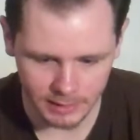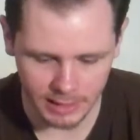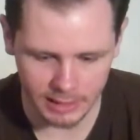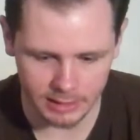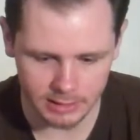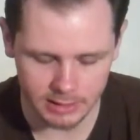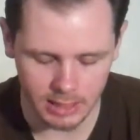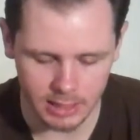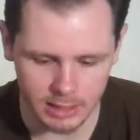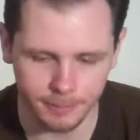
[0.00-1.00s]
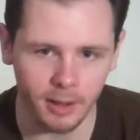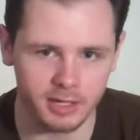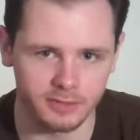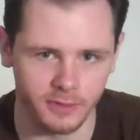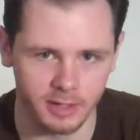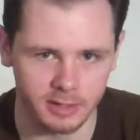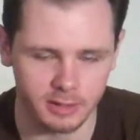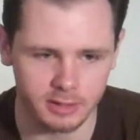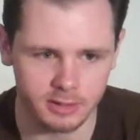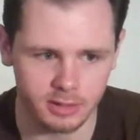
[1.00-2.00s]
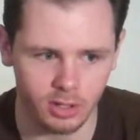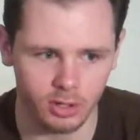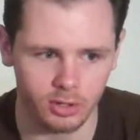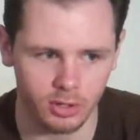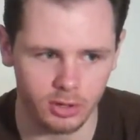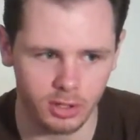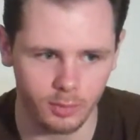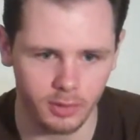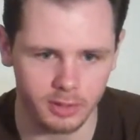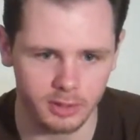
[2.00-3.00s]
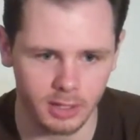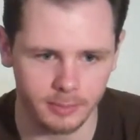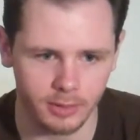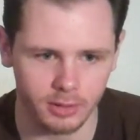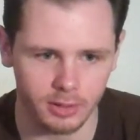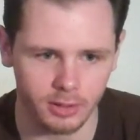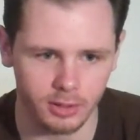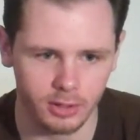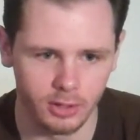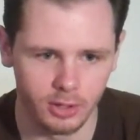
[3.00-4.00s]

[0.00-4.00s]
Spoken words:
And the boss fights are another thing I want to talk about. They're